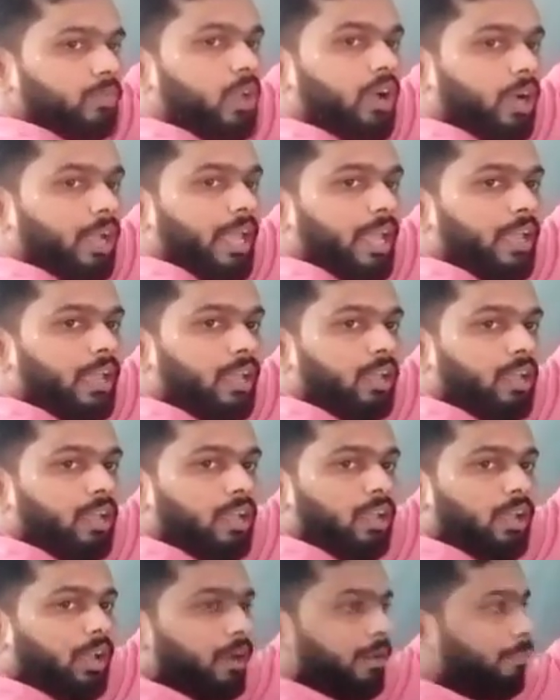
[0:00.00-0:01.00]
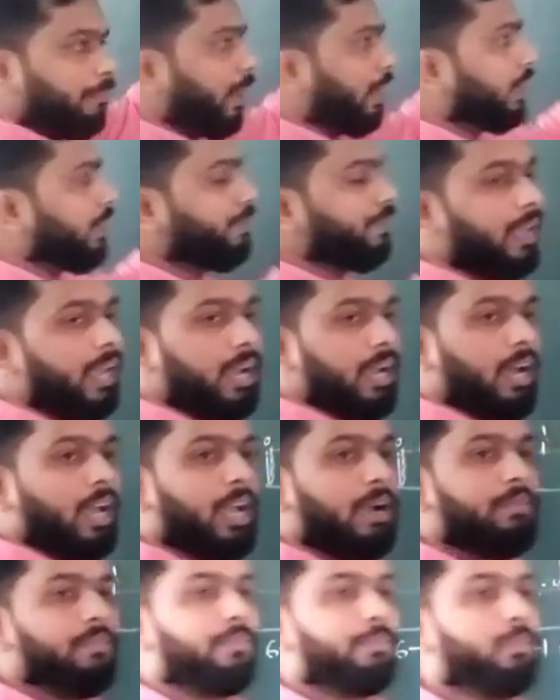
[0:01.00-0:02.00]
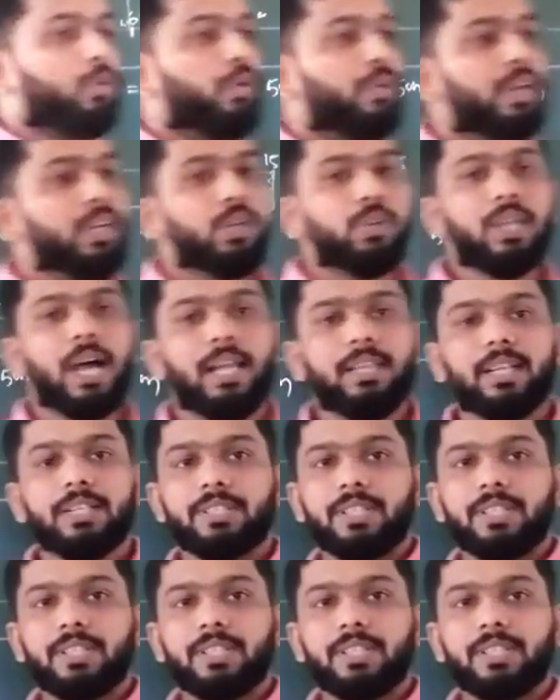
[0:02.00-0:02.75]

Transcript: Okay, but if I am moving to the other